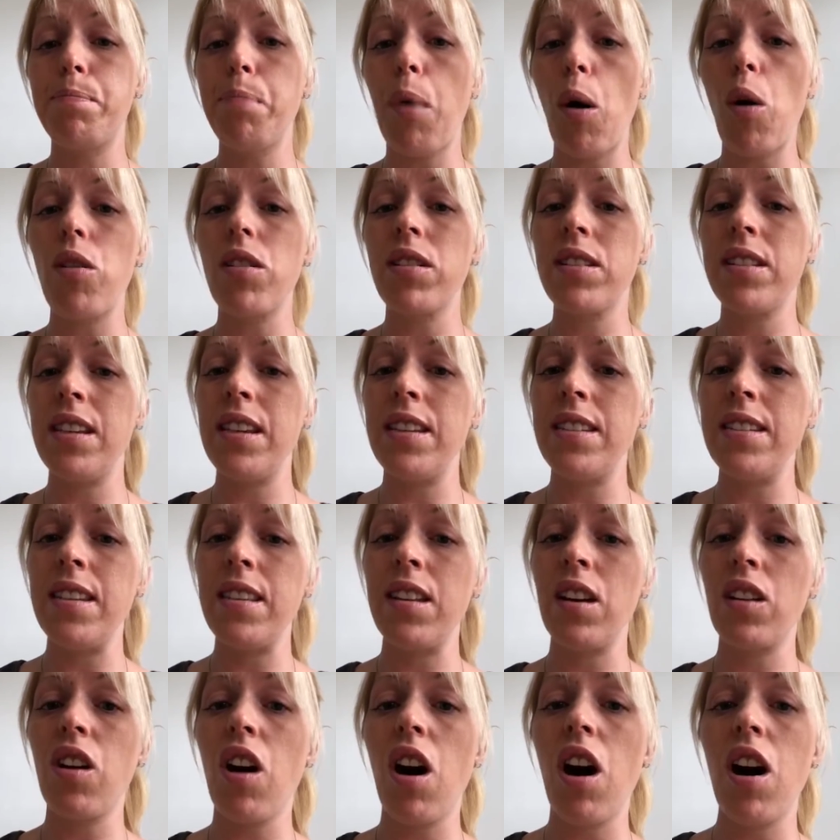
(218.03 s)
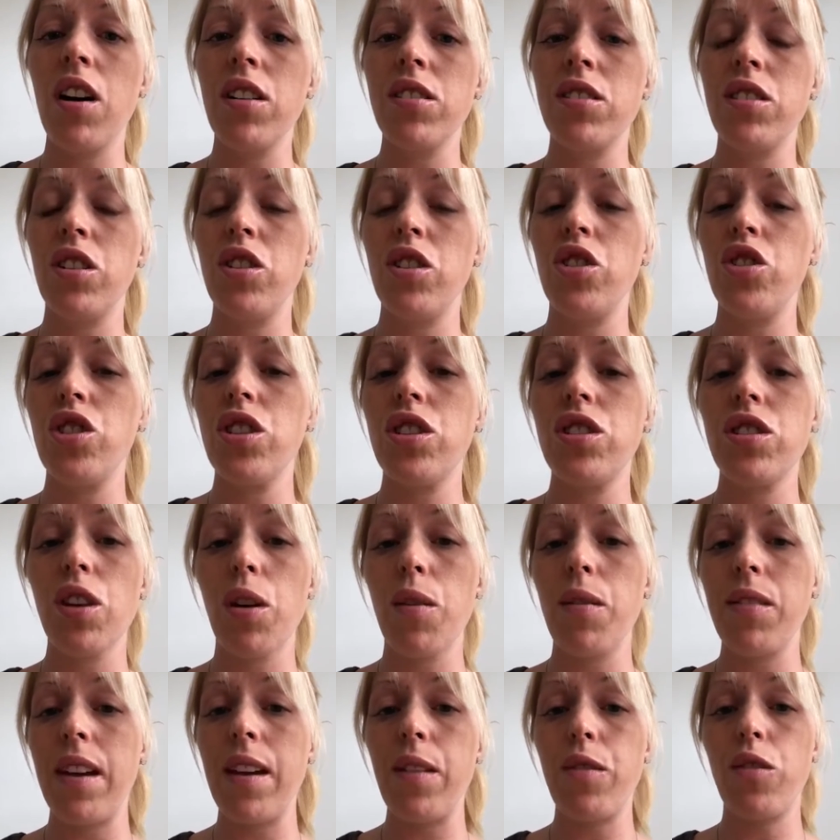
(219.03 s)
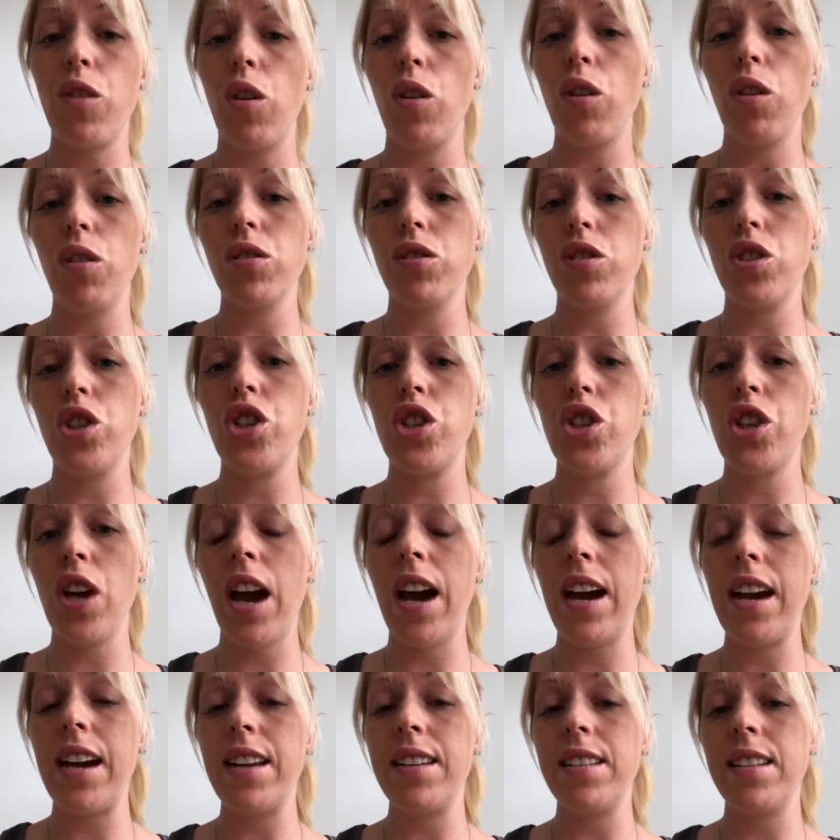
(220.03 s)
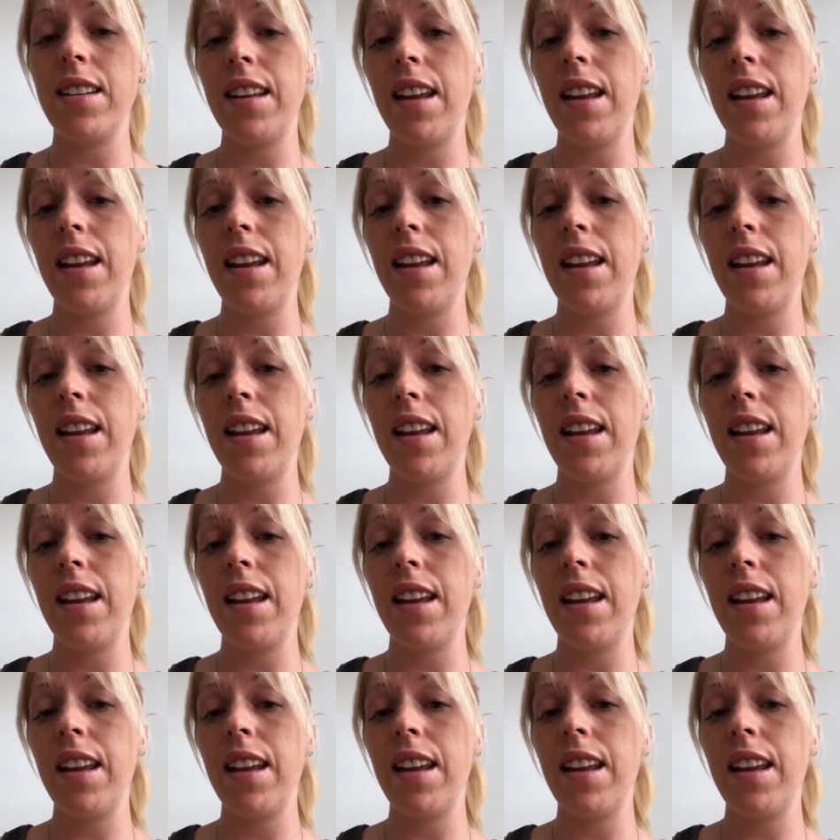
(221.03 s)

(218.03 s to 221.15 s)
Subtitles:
boxes in the garden just so they've got lots of shade,